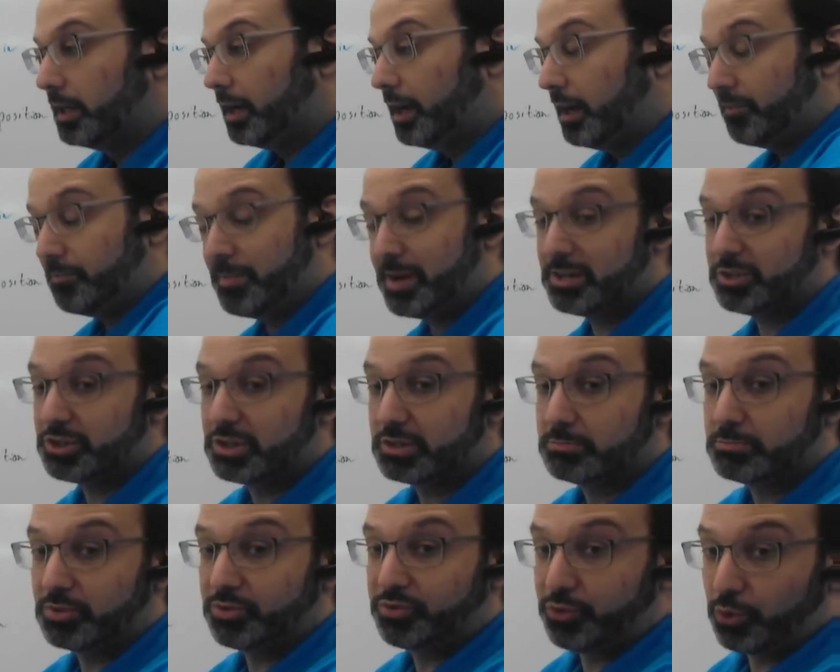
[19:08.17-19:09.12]
I've
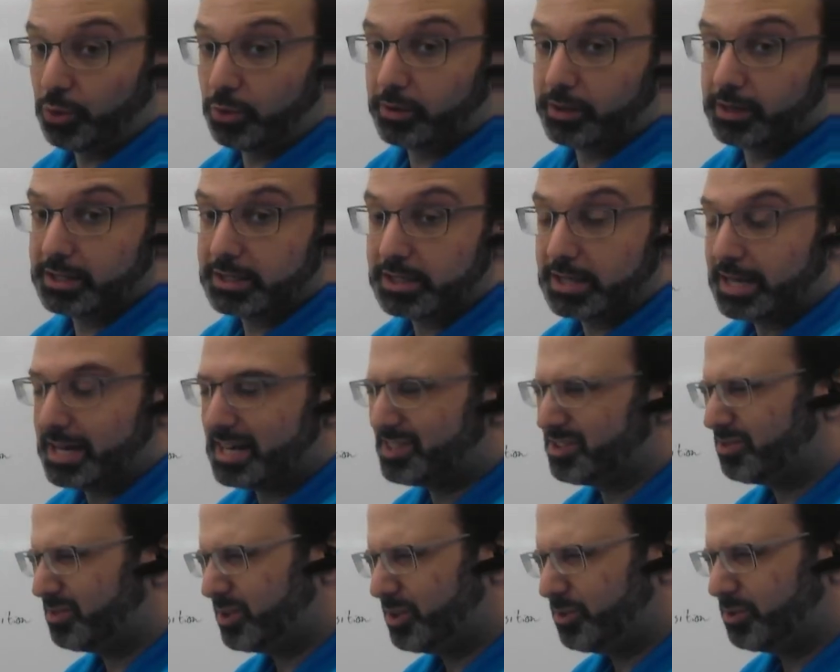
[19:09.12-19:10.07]
mentioned before in class,
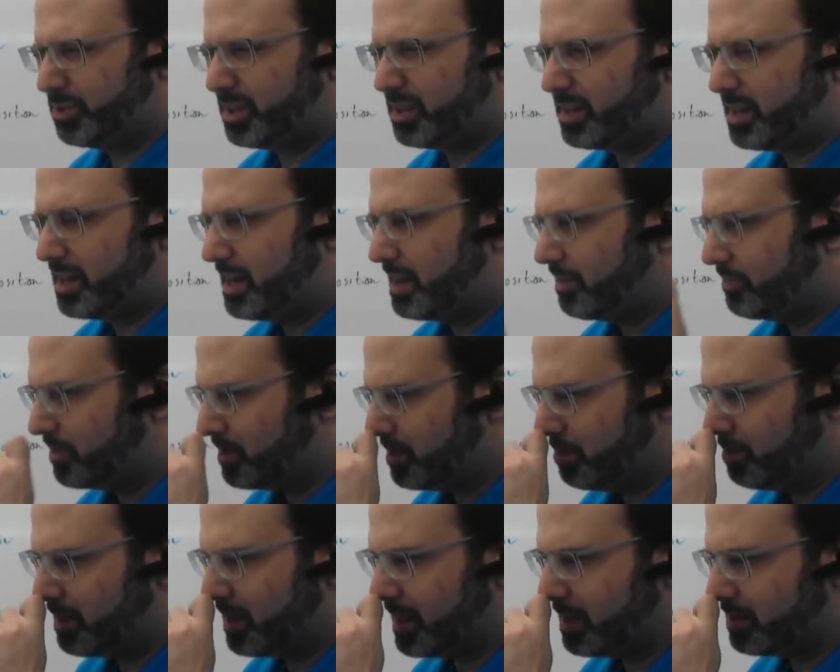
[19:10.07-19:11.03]
although I don't think I have to
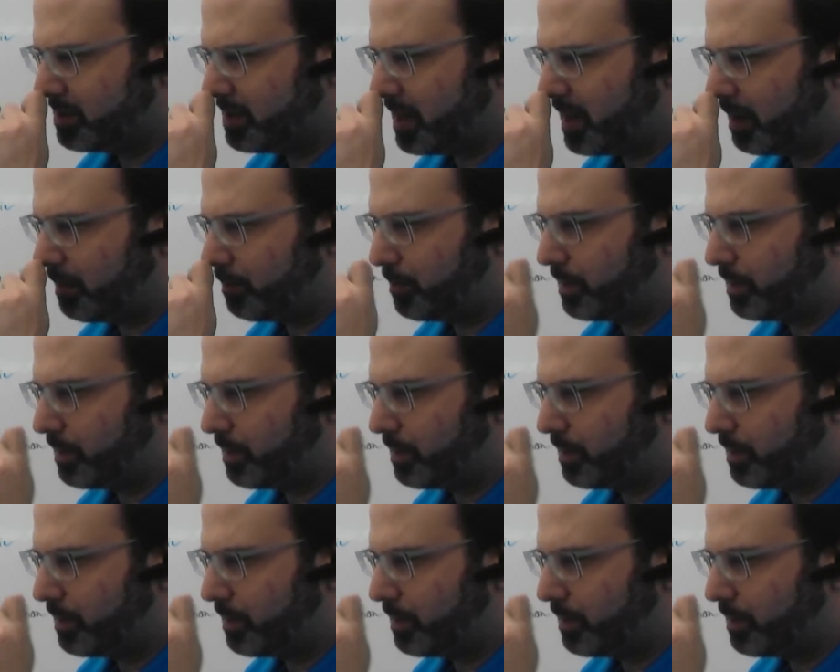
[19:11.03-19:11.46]
you guys yet,